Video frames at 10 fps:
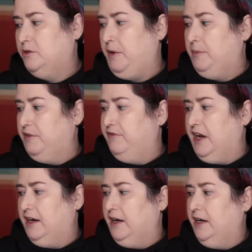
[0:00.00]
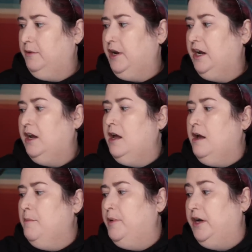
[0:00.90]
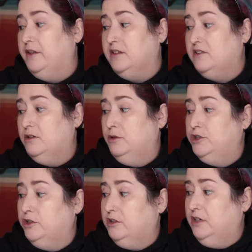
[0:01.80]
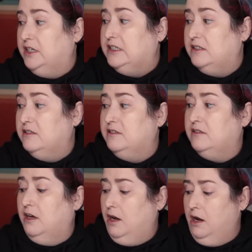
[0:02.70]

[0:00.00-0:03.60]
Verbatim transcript: Pepper fan anyway, but the zero sugar is